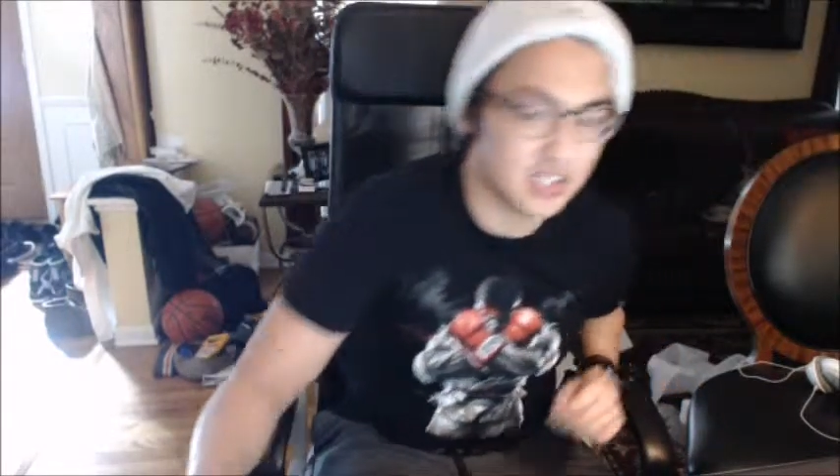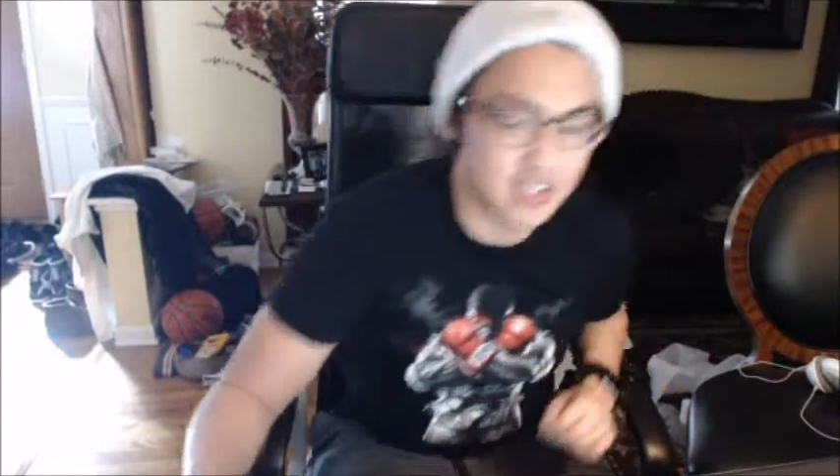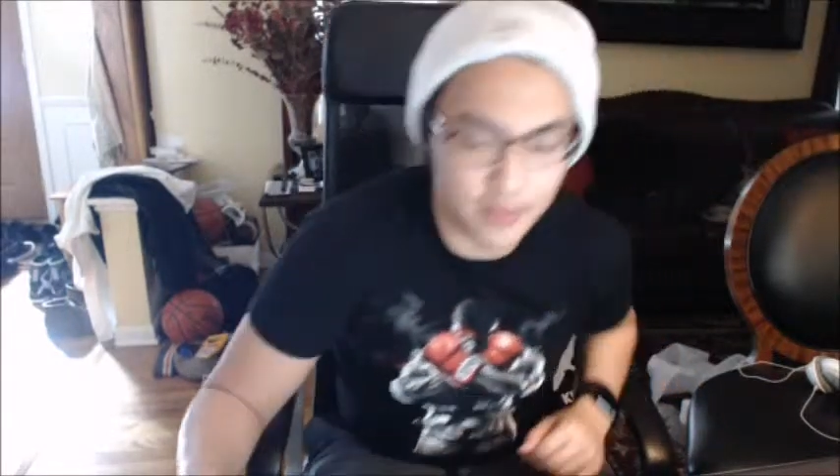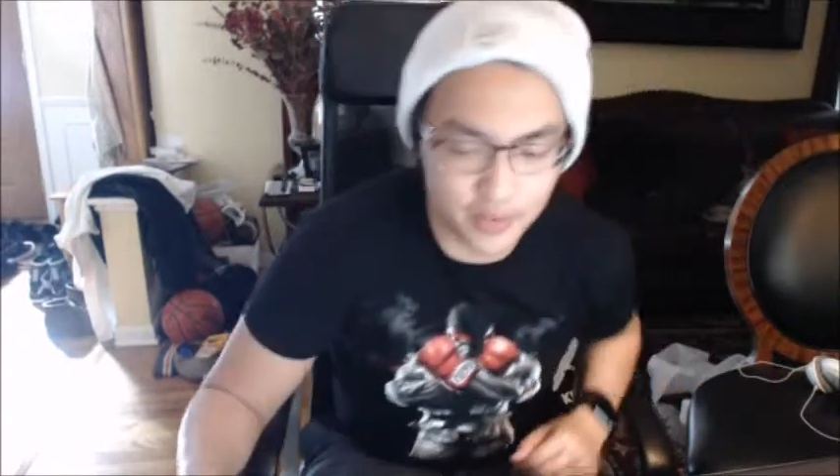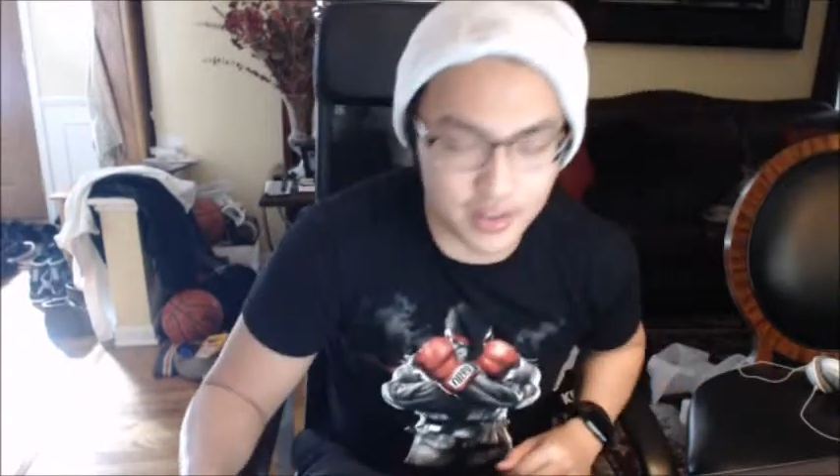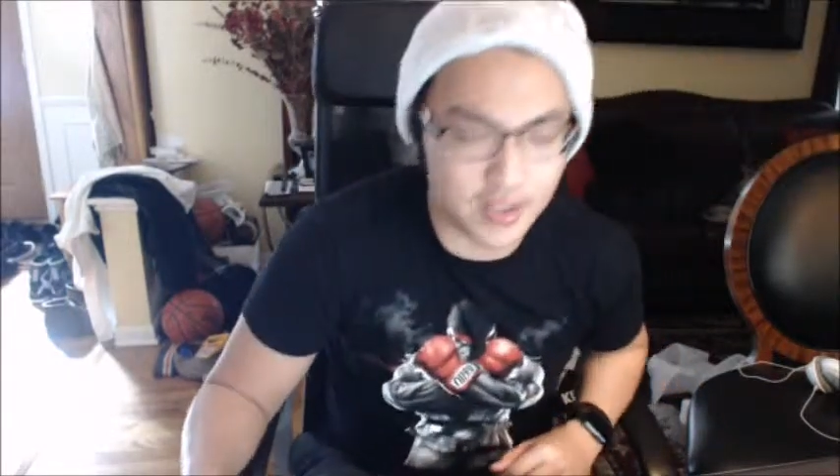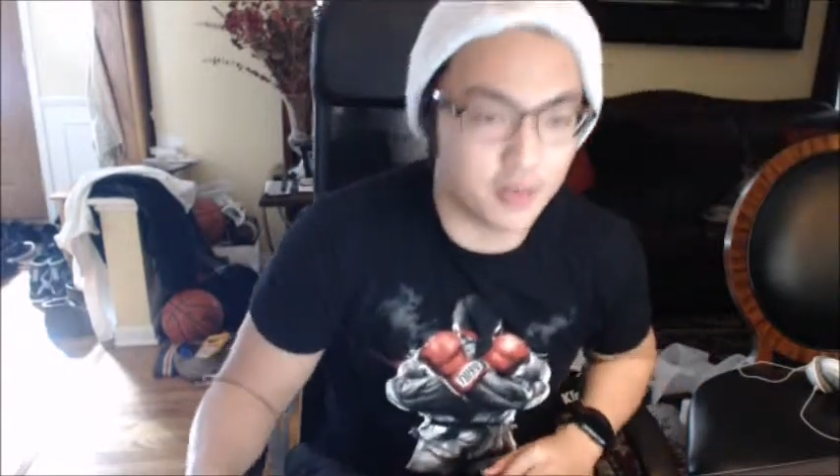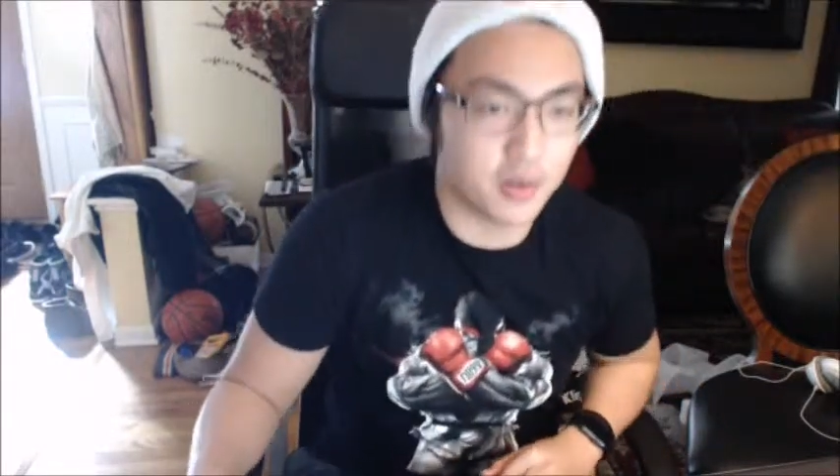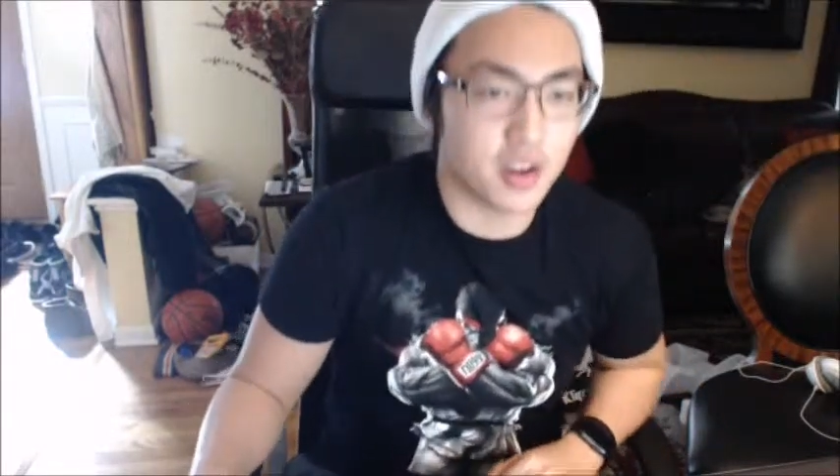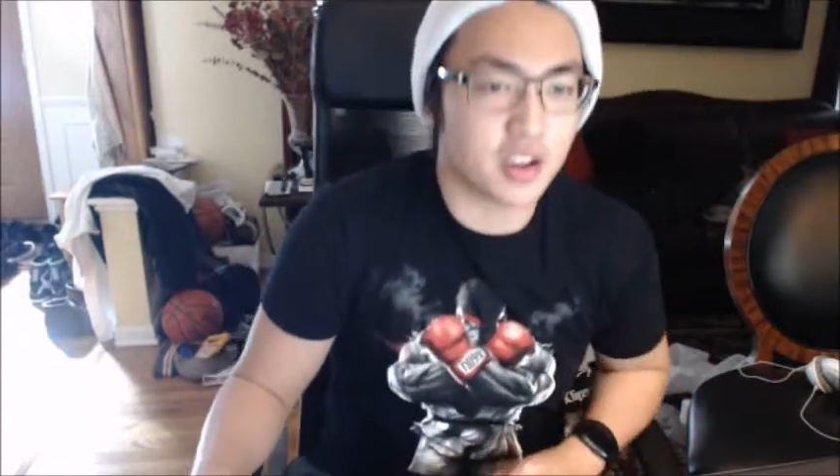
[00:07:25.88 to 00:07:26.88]
definitely
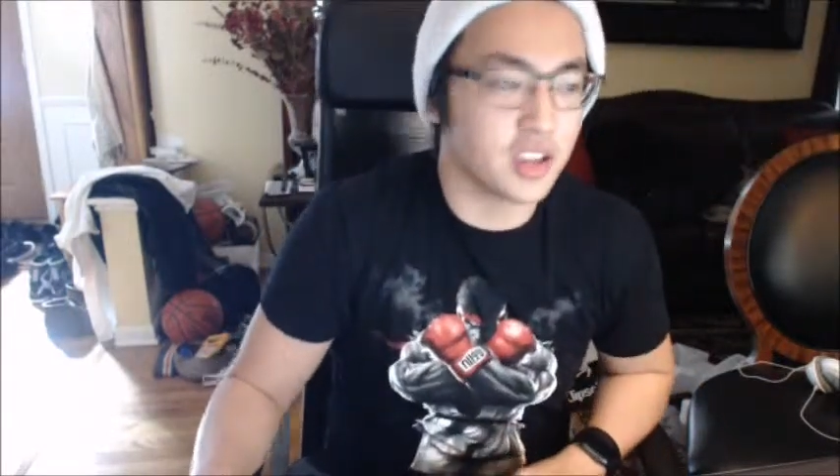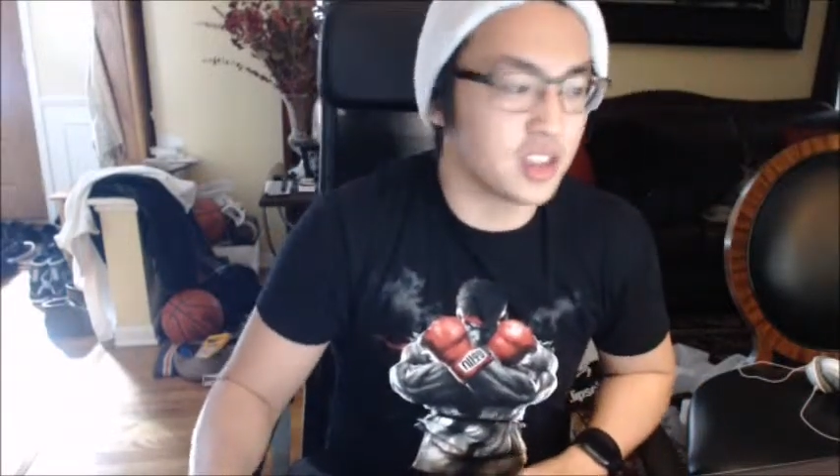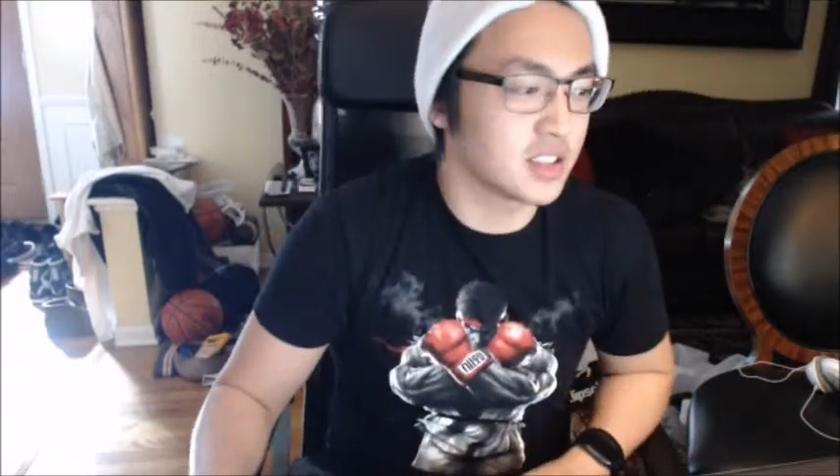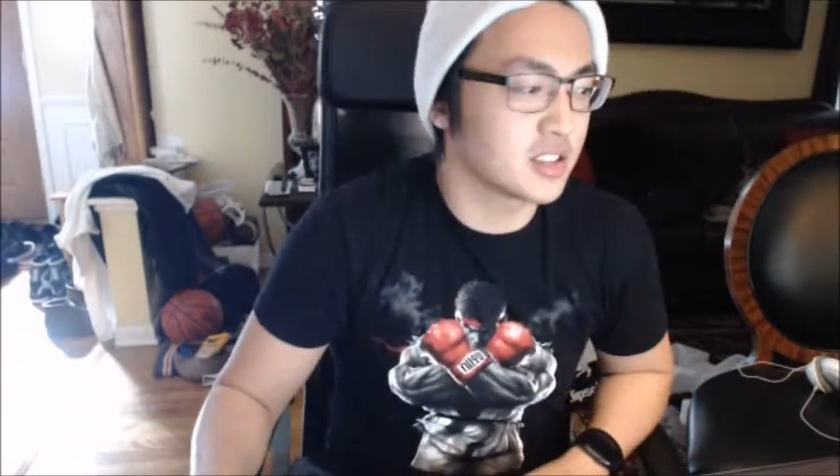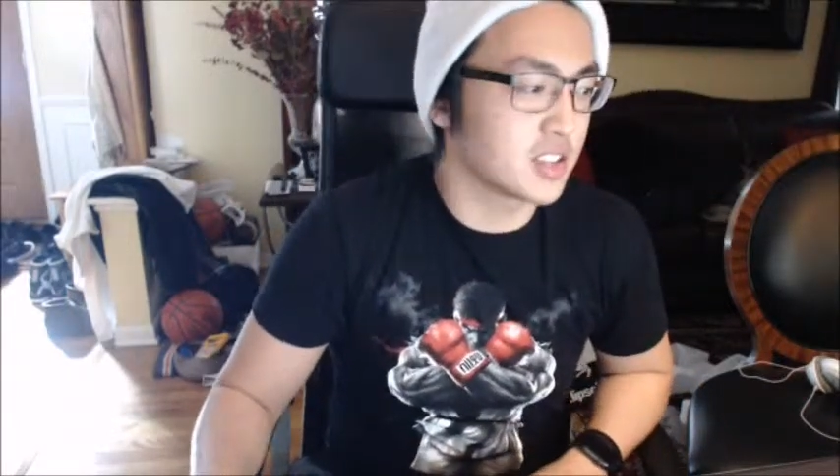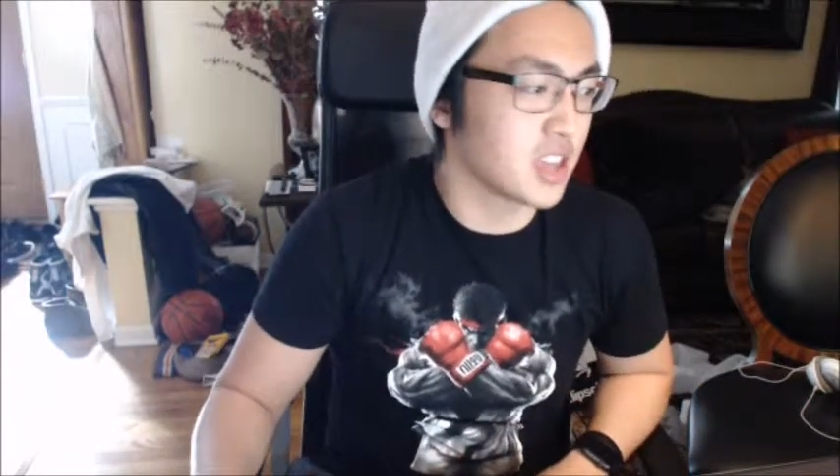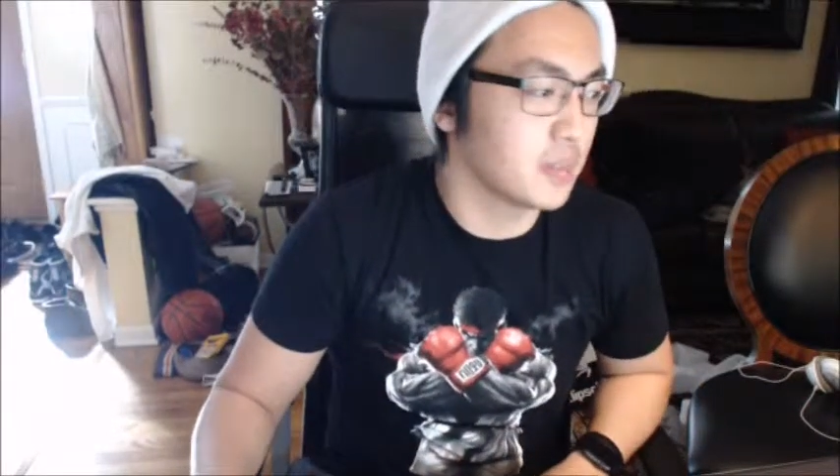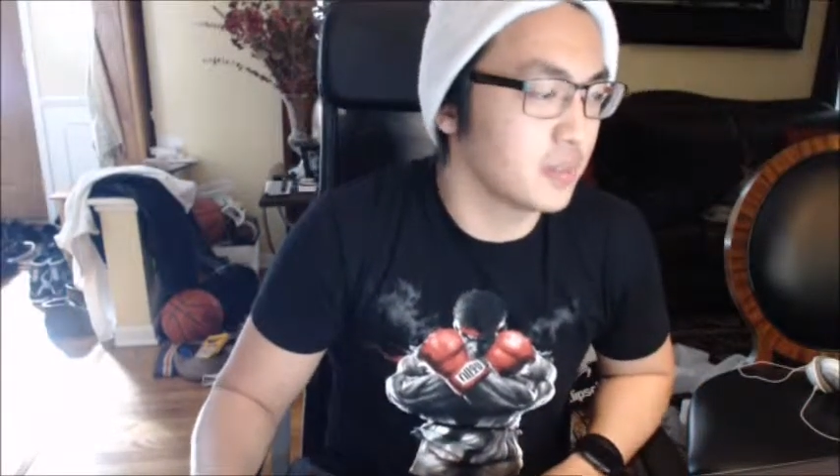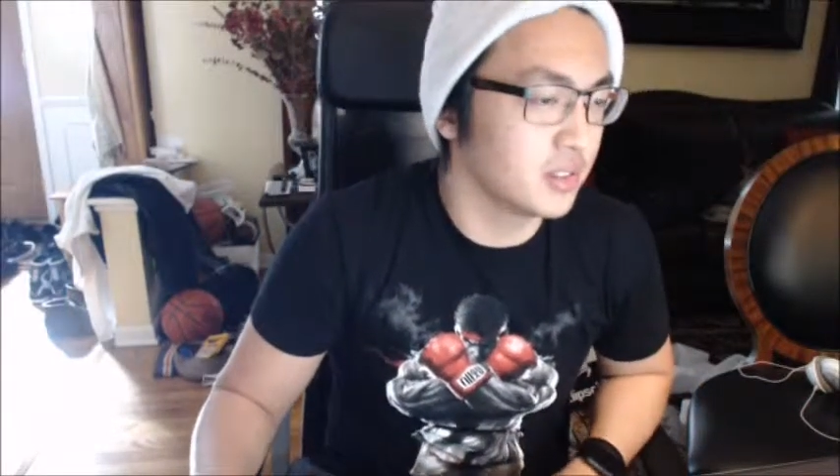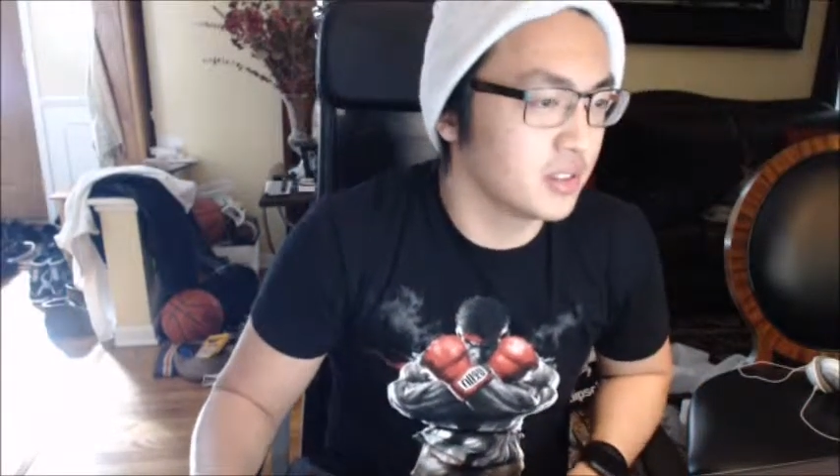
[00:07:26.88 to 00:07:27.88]
rocking this
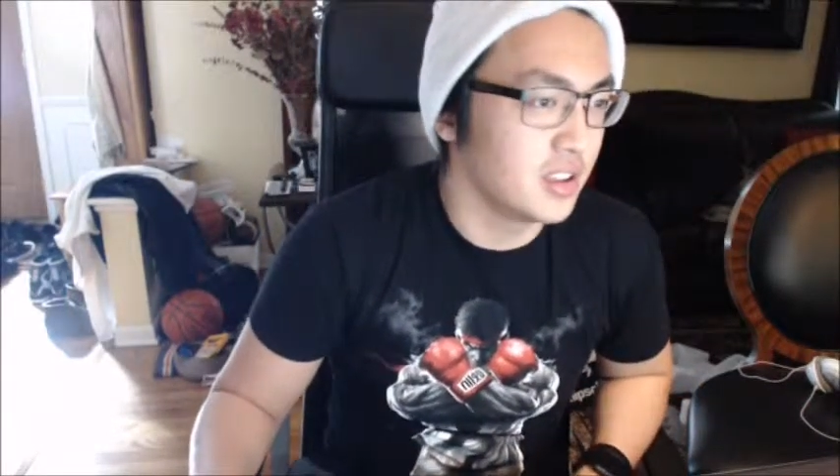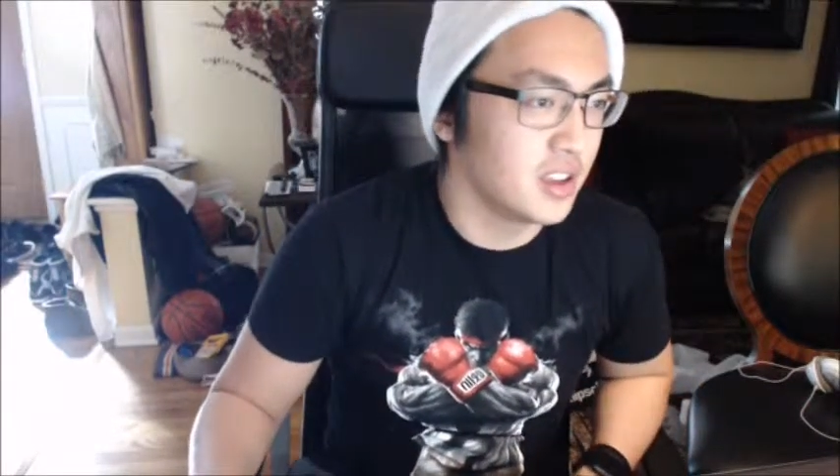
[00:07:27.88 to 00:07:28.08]
table